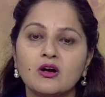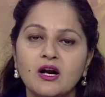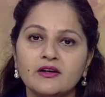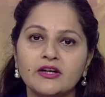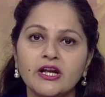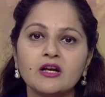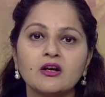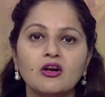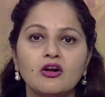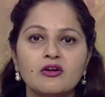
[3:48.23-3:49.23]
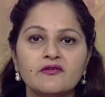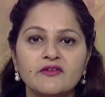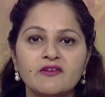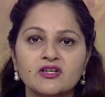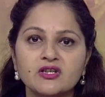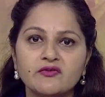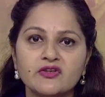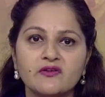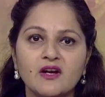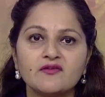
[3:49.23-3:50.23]
undertake a lot of the function
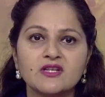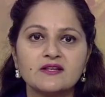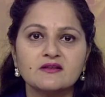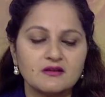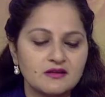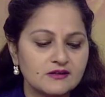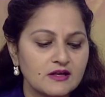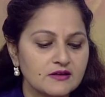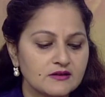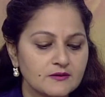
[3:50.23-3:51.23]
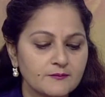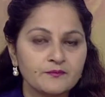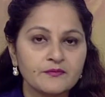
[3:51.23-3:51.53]
which we have just discussed.